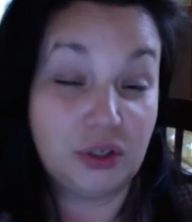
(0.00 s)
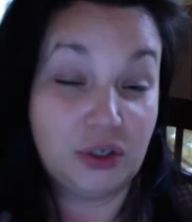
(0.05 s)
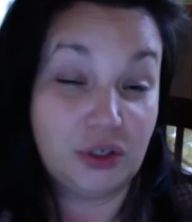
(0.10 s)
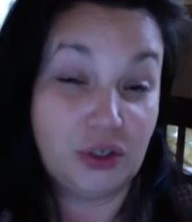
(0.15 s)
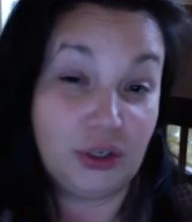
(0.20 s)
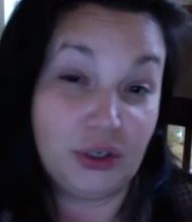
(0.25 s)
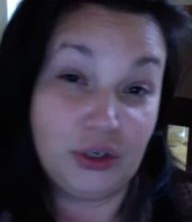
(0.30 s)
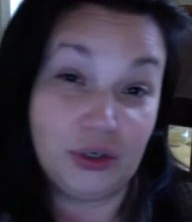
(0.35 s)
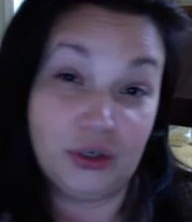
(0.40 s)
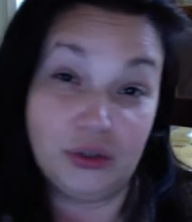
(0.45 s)

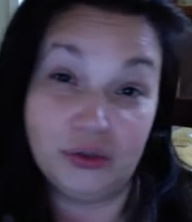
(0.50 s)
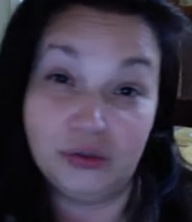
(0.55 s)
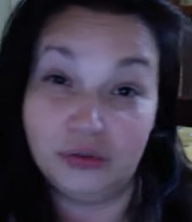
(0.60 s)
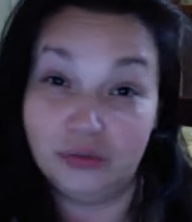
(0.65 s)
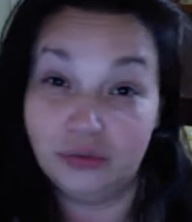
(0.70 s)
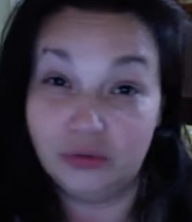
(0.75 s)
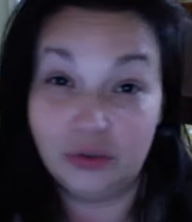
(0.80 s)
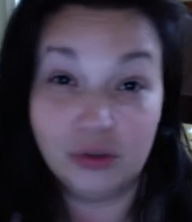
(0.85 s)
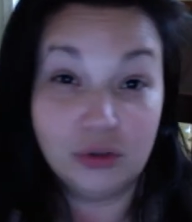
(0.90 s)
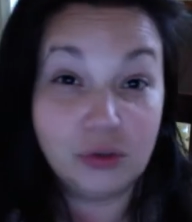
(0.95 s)
you know,
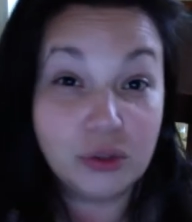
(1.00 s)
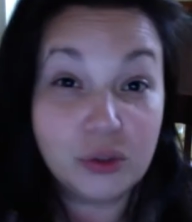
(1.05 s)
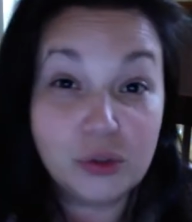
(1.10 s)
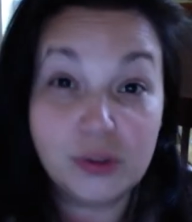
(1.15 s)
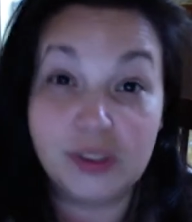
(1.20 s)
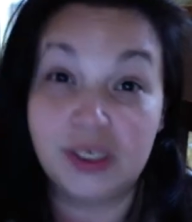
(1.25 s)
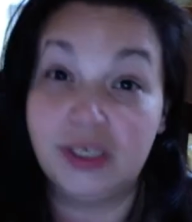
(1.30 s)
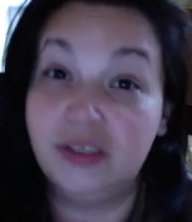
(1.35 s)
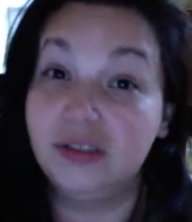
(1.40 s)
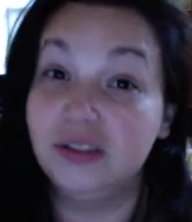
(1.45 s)
you'll
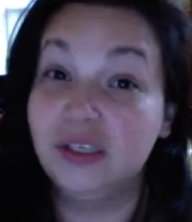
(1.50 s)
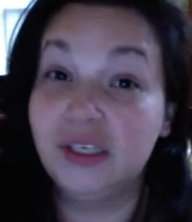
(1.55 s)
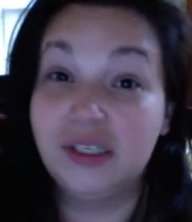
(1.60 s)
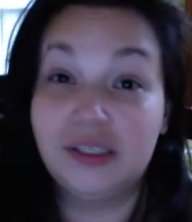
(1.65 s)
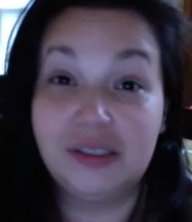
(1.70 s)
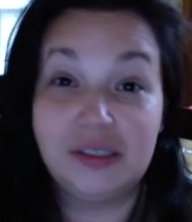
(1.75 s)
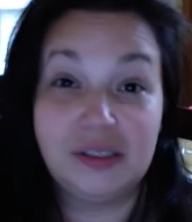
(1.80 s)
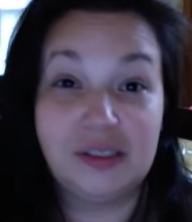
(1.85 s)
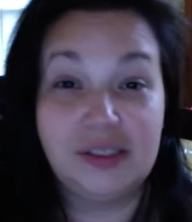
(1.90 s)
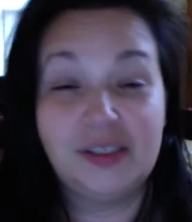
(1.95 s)
lose it.
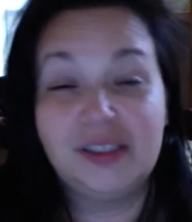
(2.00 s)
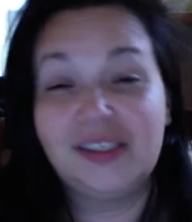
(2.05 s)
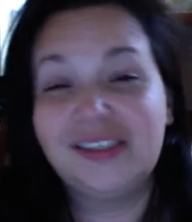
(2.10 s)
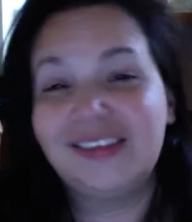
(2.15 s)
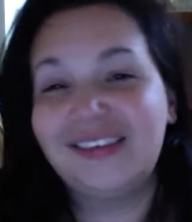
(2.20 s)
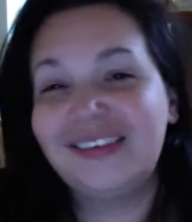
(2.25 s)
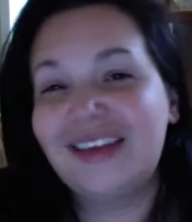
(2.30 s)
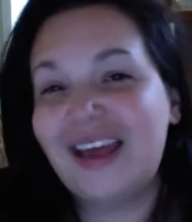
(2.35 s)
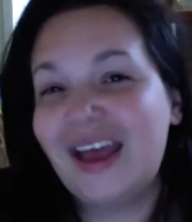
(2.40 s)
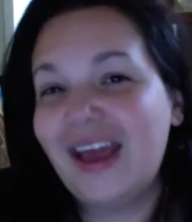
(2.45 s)

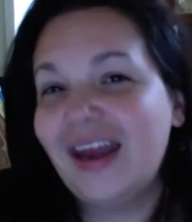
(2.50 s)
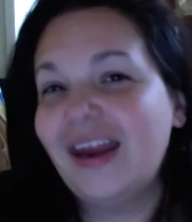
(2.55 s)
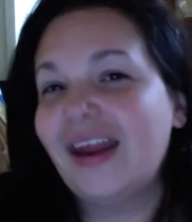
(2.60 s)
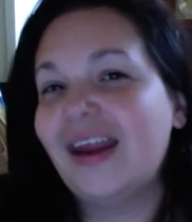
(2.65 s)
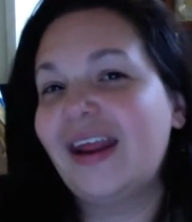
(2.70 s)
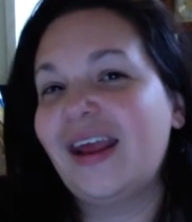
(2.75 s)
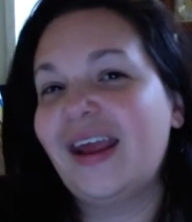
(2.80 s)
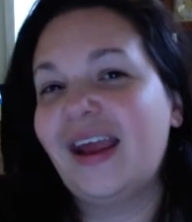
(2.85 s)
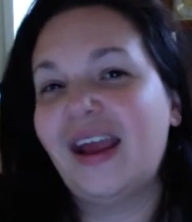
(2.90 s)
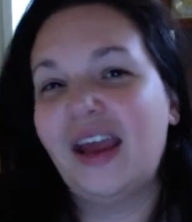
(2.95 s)
It's not
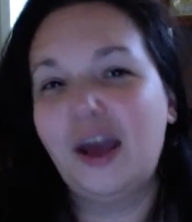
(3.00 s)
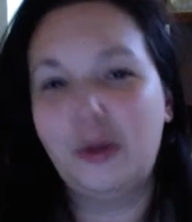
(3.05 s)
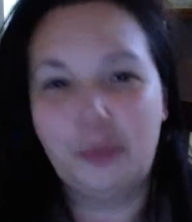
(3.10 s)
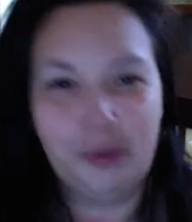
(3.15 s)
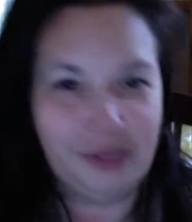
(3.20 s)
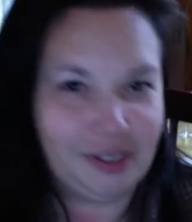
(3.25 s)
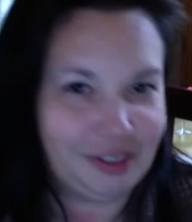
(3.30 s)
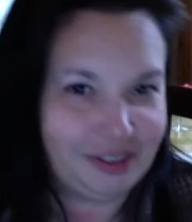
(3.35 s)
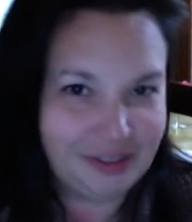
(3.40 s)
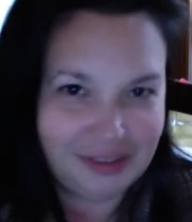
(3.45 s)

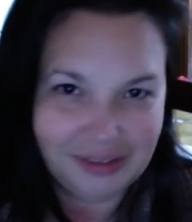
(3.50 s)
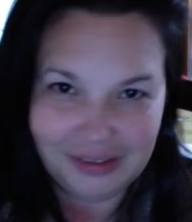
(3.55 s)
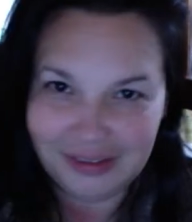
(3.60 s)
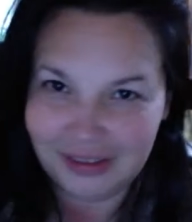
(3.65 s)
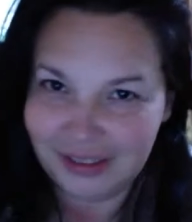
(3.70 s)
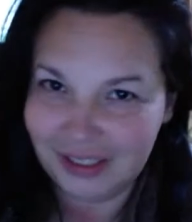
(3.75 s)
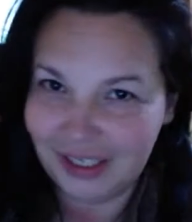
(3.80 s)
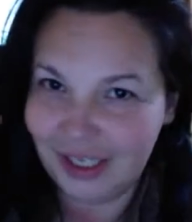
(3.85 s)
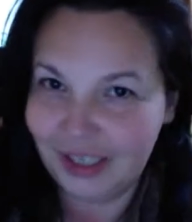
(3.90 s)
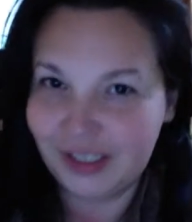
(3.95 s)
happening.
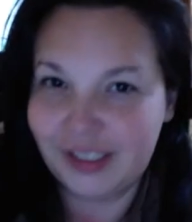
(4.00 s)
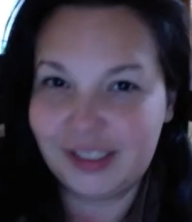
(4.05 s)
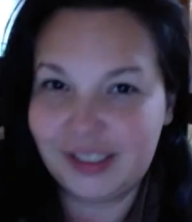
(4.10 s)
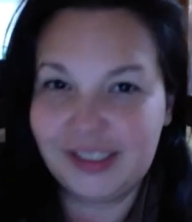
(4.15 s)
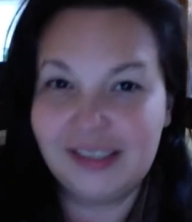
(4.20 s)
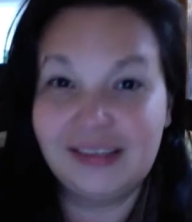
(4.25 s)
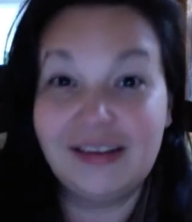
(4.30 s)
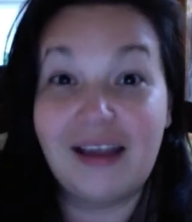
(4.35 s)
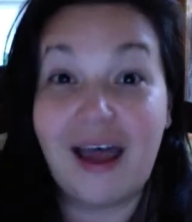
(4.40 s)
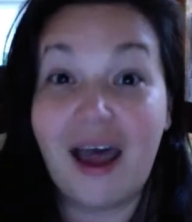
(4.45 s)
It's
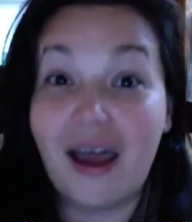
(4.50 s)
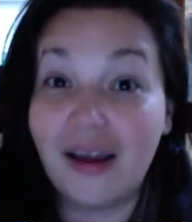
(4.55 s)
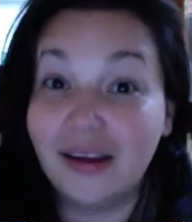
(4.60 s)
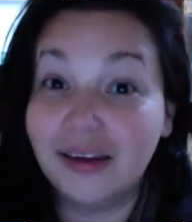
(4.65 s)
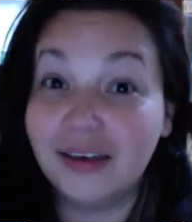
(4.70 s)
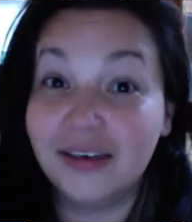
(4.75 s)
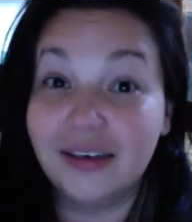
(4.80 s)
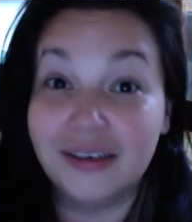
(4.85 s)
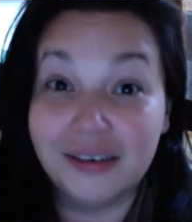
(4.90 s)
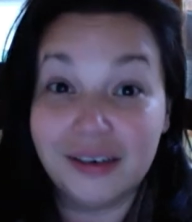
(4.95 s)

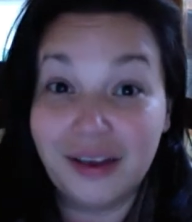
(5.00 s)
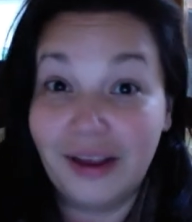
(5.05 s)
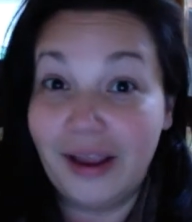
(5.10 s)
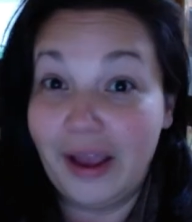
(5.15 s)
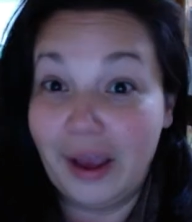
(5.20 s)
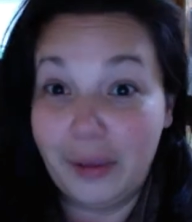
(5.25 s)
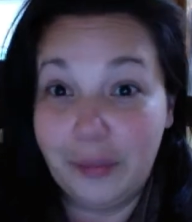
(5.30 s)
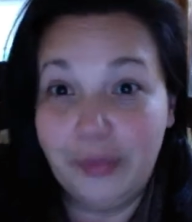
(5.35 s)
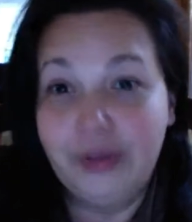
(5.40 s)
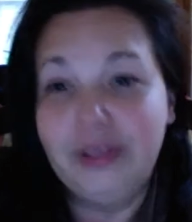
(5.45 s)
not gonna
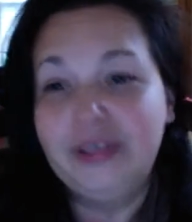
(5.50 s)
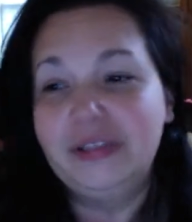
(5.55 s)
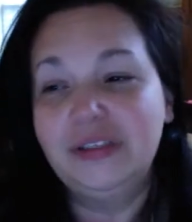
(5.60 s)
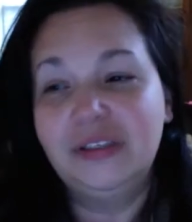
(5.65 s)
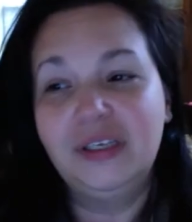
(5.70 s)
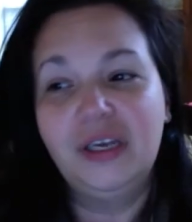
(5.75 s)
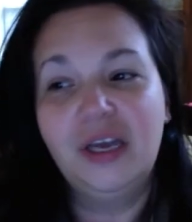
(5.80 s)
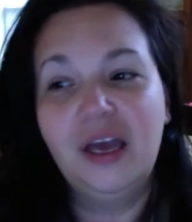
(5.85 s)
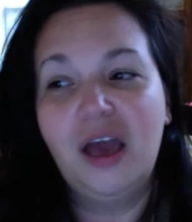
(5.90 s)
happen.